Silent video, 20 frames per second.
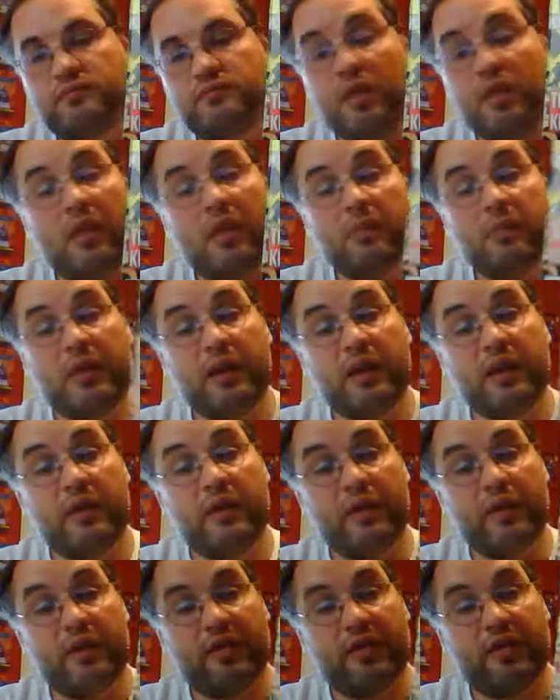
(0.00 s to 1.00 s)
But
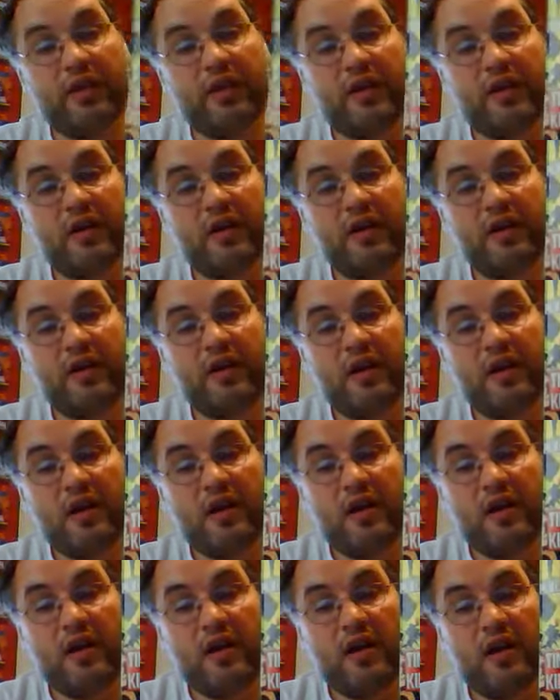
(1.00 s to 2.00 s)
anyways,
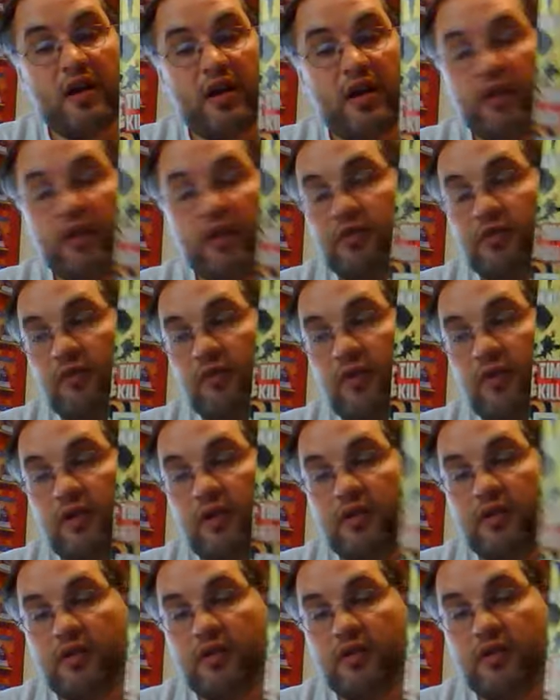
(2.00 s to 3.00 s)
it's fun.
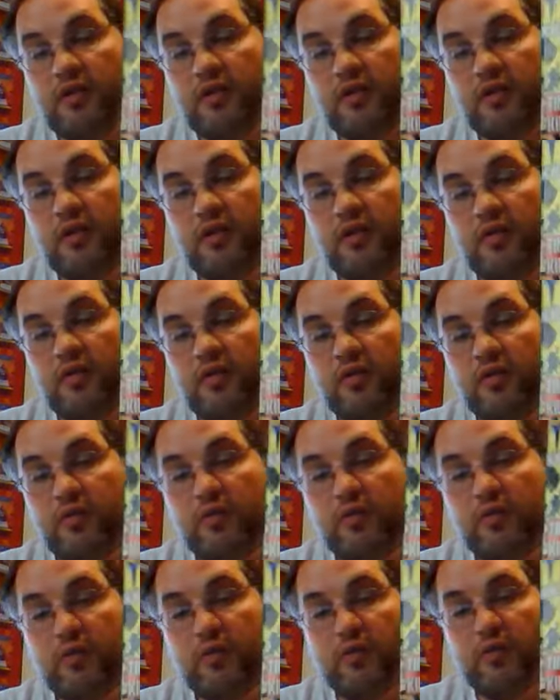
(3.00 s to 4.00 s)
You know, if
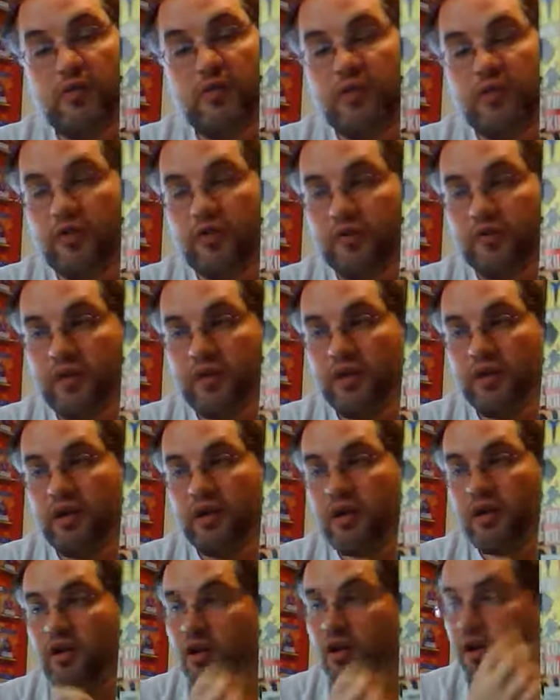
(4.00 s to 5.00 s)
you were if you were reading
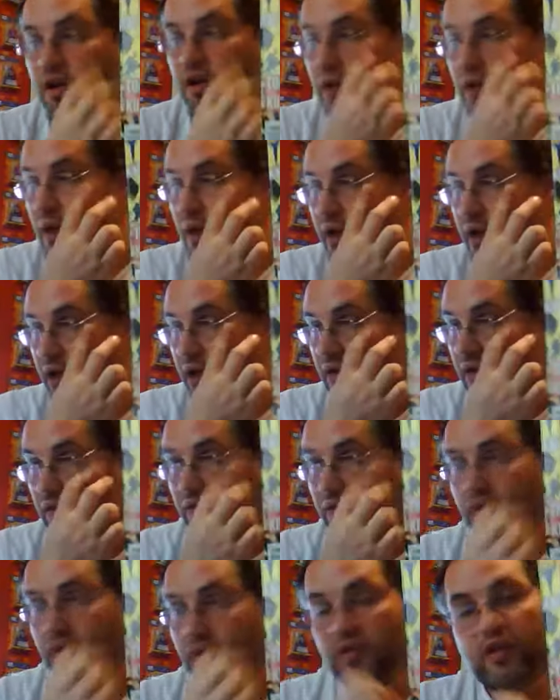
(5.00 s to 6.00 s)
Darkhawk, it's a
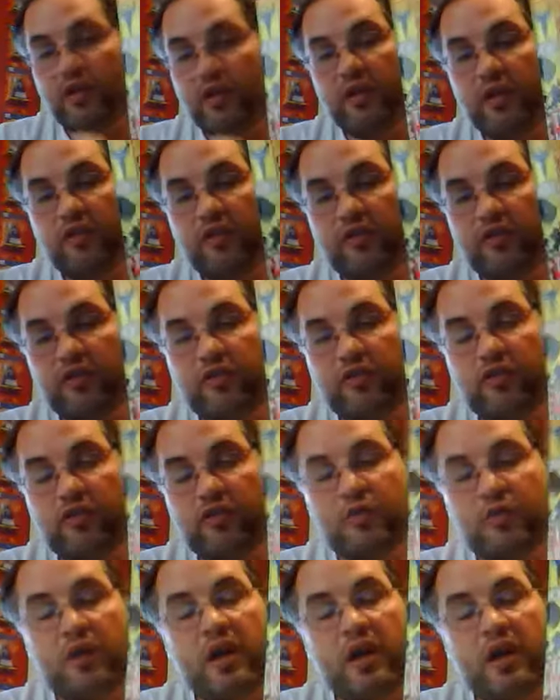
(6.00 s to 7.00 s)
fun little extra
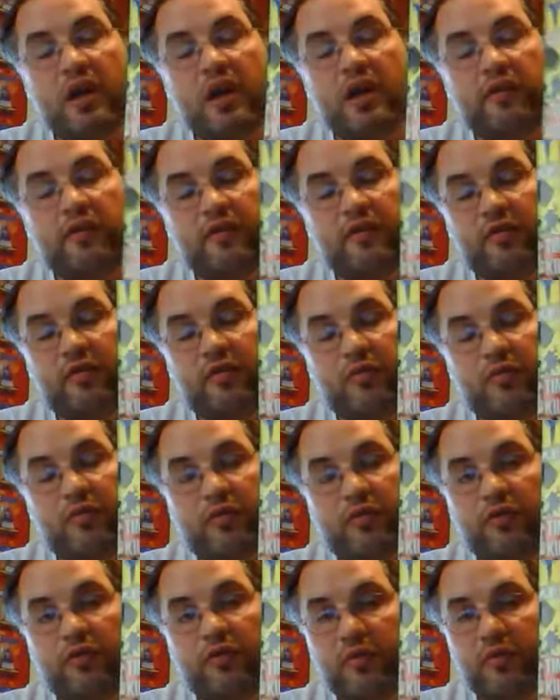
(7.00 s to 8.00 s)
issue. If this was
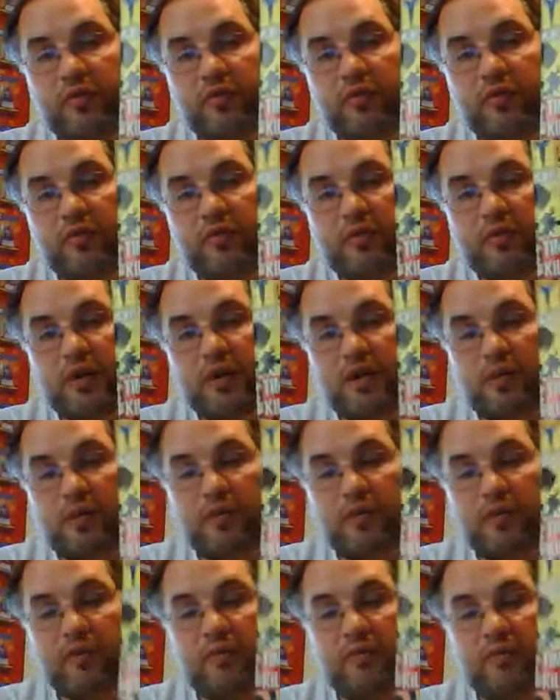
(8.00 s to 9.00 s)
the first one you would pick up,
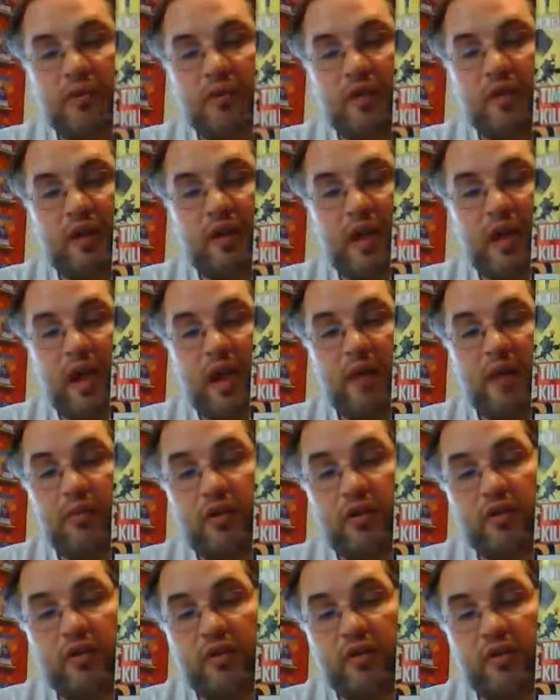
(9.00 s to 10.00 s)
you'd be like, I'm
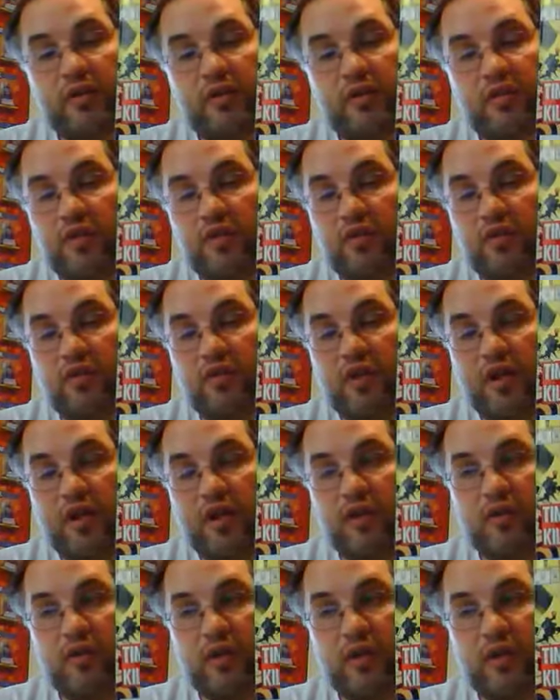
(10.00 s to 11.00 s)
curious, and there's a lot
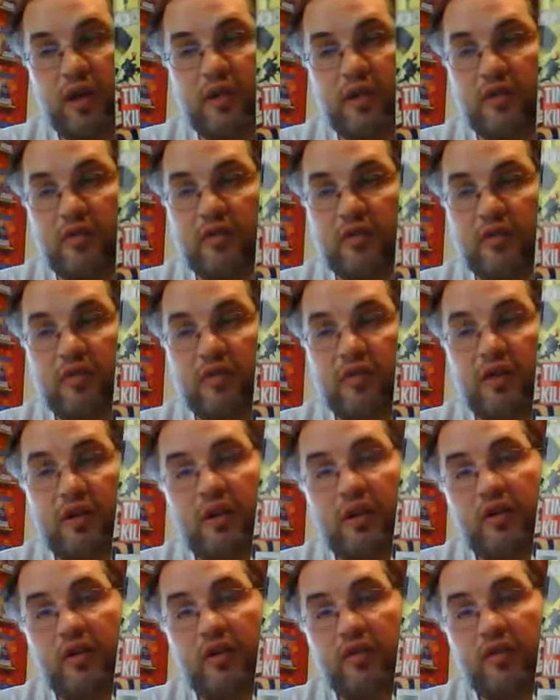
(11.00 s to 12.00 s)
going on, there's a lot of
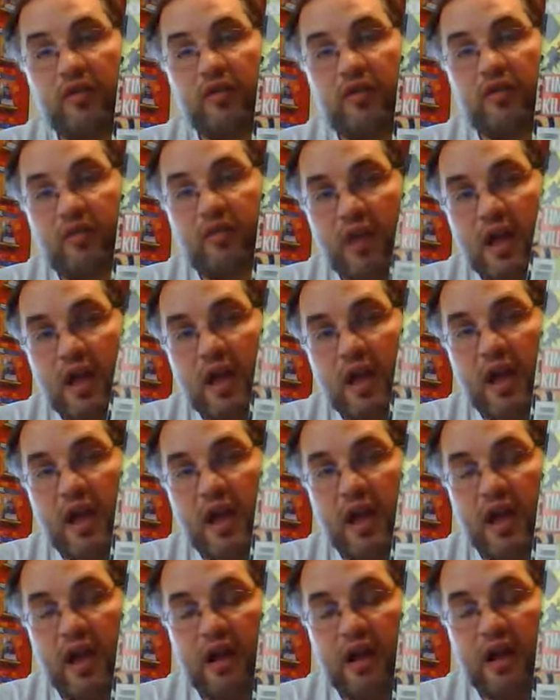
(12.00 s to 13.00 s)
characters,
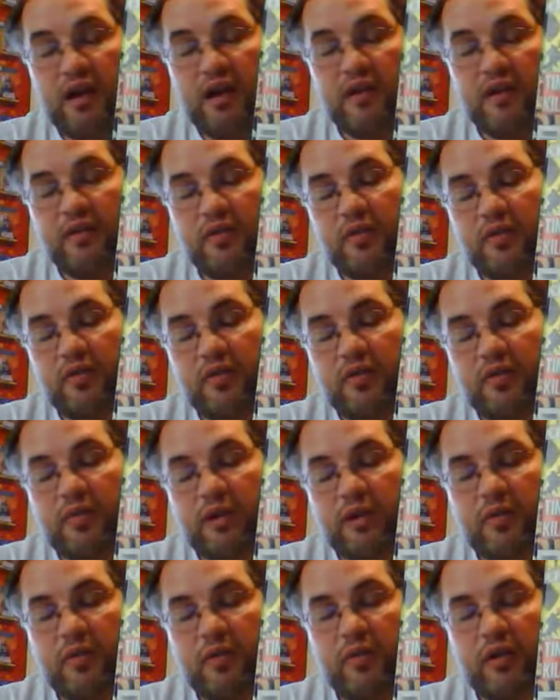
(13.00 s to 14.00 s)
and you know, you'd
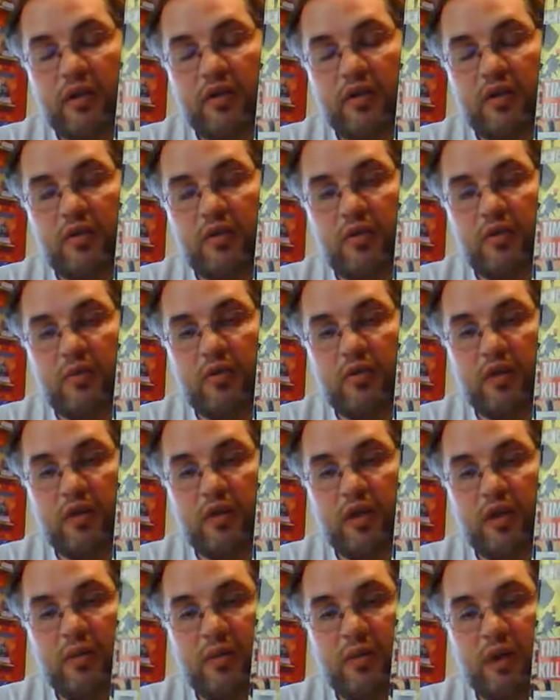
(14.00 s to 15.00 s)
probably want to know more
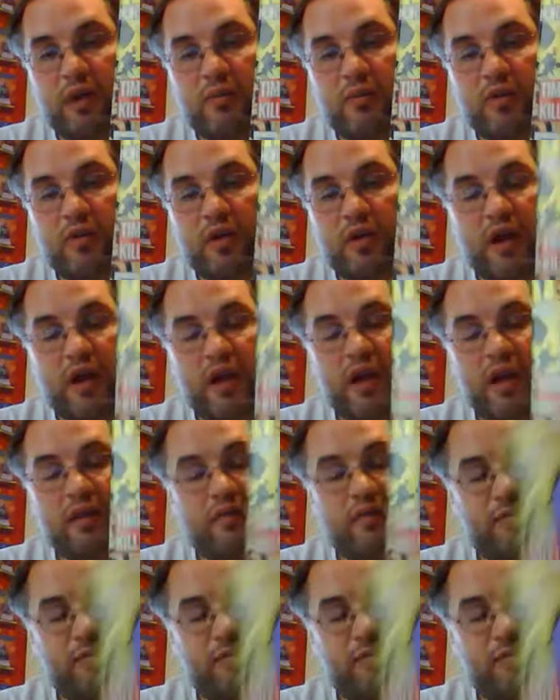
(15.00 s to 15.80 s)
and buy more. And it's